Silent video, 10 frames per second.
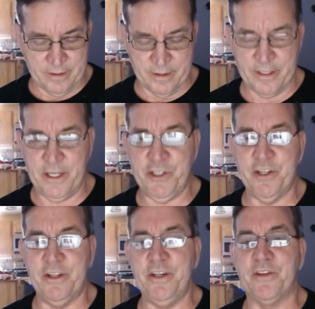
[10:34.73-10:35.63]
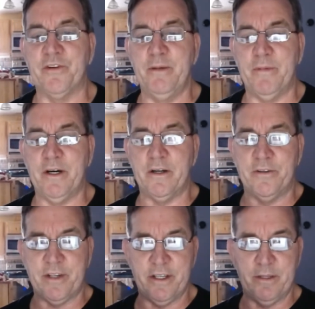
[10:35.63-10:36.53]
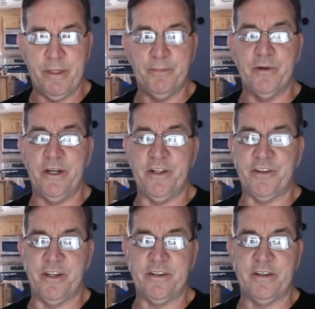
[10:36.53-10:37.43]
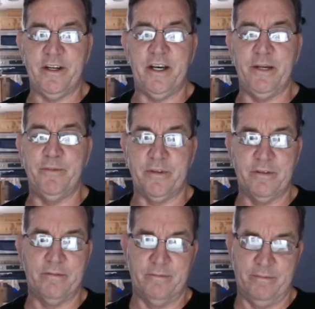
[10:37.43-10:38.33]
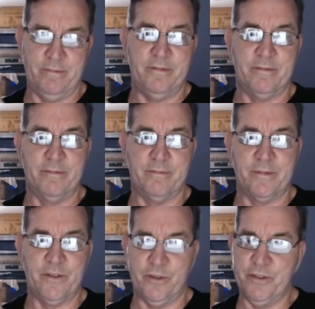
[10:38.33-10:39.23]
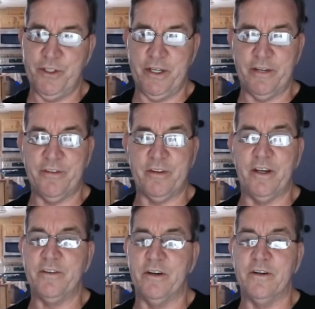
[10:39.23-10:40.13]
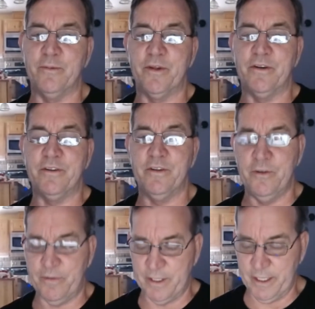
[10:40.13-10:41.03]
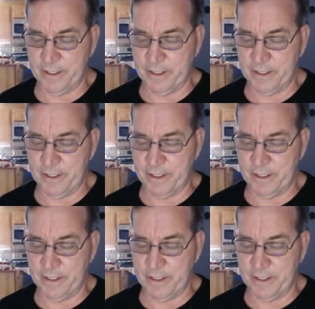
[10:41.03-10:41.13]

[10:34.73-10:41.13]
Each of these 3 models has to be printed 6 times. Of course, you have 6 arms on a snowflake.